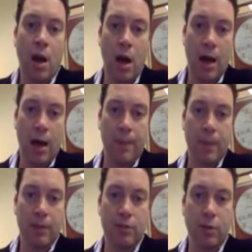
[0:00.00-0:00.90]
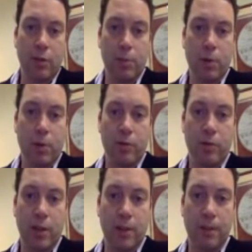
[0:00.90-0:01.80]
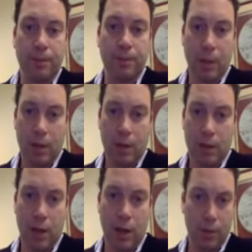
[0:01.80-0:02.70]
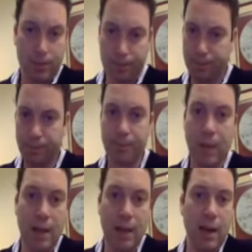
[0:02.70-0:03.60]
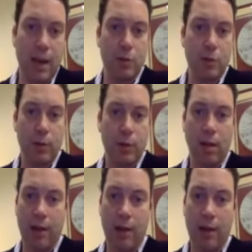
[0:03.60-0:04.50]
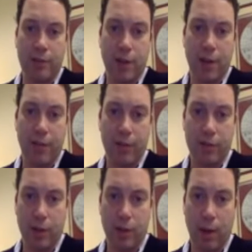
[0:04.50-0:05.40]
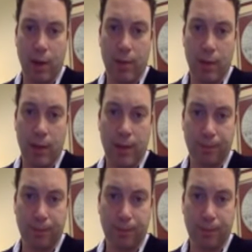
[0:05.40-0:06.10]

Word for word: Um, so this person, you know, ended up doing a lot of stuff. It looks like, right? They